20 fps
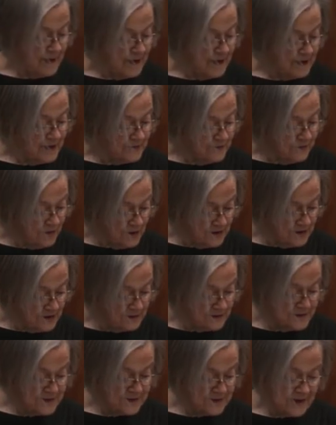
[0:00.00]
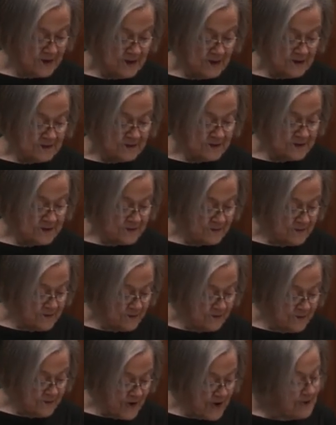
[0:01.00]
It follows that of
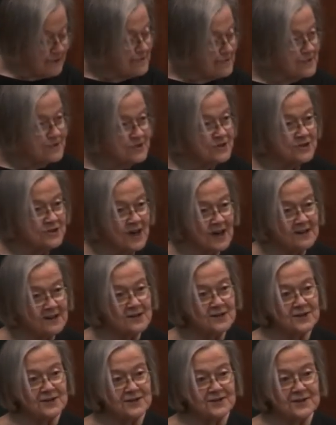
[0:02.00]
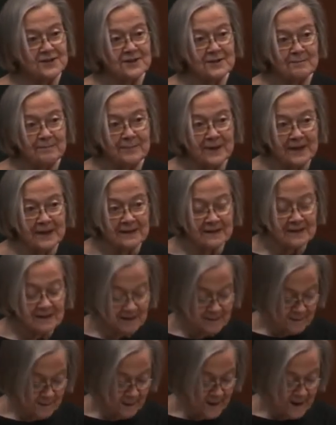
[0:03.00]
the various challenges to the Bill,
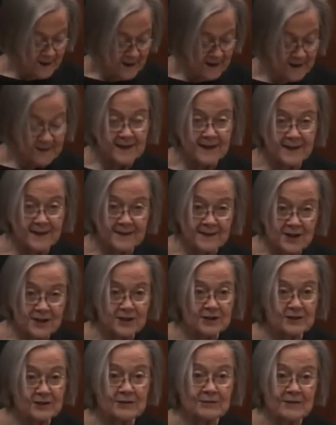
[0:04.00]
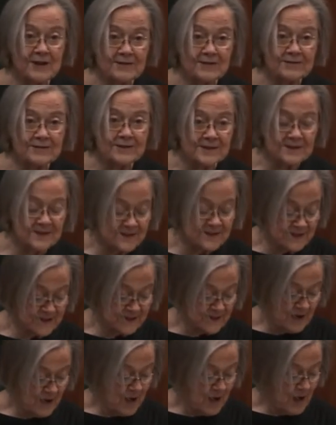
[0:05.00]
in the initial reference,
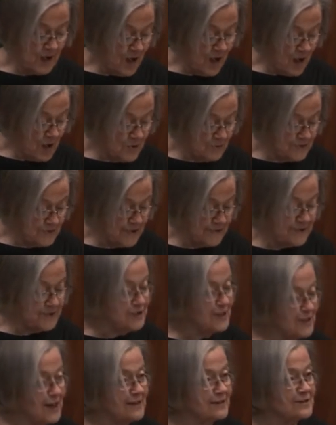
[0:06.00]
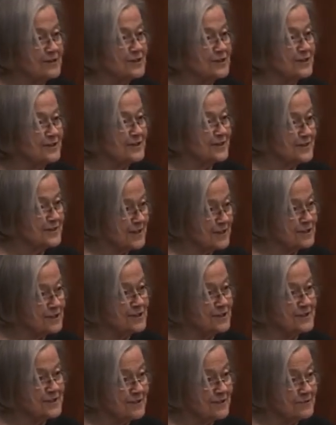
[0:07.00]
only the challenge to
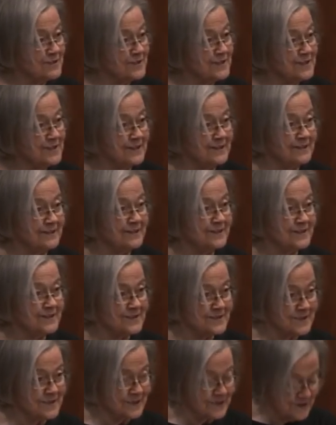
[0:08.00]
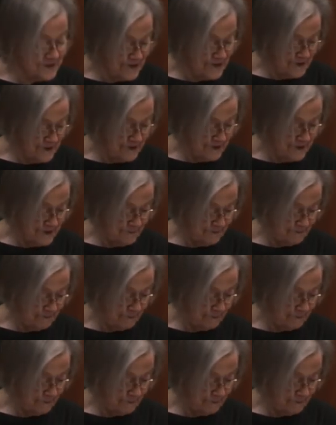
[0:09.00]
Section 17 succeeds.